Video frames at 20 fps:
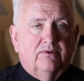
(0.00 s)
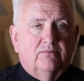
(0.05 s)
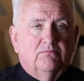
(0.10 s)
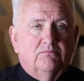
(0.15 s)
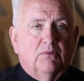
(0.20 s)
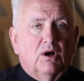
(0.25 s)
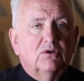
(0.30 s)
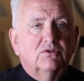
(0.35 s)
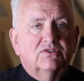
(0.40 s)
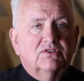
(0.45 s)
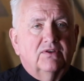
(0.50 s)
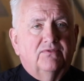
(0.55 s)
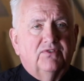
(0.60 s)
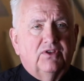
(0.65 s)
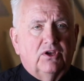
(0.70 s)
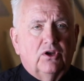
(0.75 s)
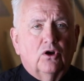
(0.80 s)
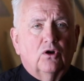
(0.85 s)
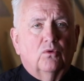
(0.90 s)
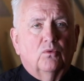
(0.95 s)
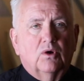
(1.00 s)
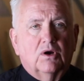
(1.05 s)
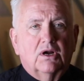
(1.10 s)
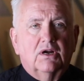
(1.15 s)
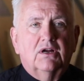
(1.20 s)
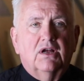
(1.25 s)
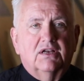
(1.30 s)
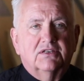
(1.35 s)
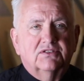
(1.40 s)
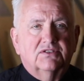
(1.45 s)
Most of the year we're
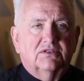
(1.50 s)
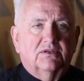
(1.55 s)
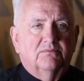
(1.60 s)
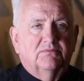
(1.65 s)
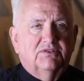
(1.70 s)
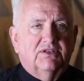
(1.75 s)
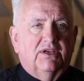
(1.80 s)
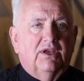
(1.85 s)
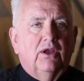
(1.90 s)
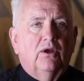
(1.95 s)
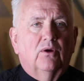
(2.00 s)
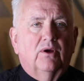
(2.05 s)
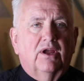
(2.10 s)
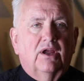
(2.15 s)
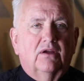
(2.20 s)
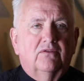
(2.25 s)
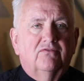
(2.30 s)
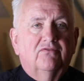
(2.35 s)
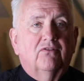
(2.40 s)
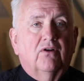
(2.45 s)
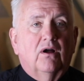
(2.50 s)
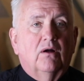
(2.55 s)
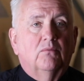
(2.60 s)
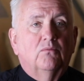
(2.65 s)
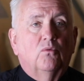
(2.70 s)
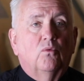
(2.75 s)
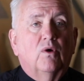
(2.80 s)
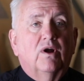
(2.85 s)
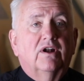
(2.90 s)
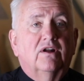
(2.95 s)
accustomed to hearing
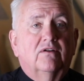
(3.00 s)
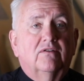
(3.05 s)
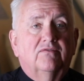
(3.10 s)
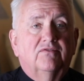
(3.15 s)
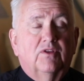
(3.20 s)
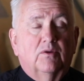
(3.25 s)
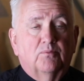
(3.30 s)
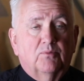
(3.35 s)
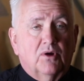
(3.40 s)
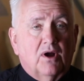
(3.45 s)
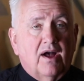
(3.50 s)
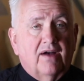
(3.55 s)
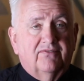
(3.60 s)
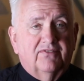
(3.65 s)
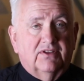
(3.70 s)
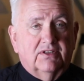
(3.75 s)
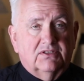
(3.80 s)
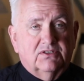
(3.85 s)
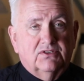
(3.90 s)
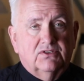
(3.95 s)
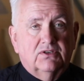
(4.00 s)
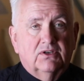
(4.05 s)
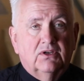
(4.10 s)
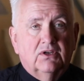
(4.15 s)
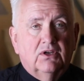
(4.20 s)
from one of the prophets